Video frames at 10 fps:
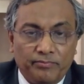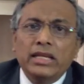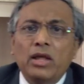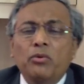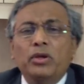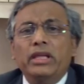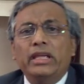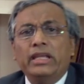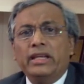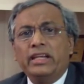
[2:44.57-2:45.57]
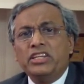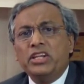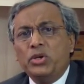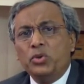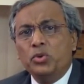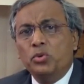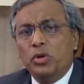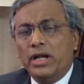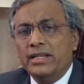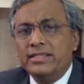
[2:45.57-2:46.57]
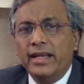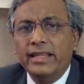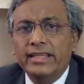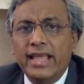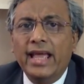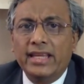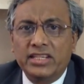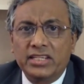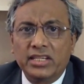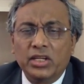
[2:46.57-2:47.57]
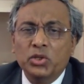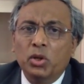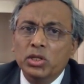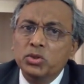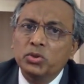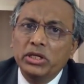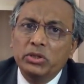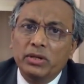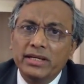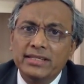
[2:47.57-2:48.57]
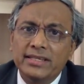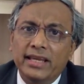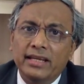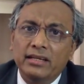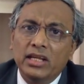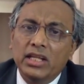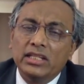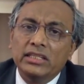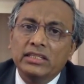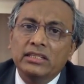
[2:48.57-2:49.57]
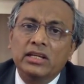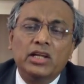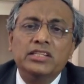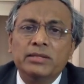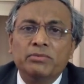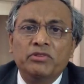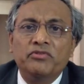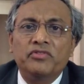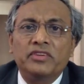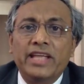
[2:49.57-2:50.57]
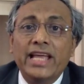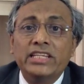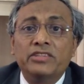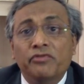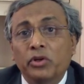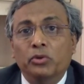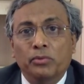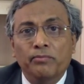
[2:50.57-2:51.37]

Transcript: Now, in addition to understanding cash, you also need to understand the concept of cash flow.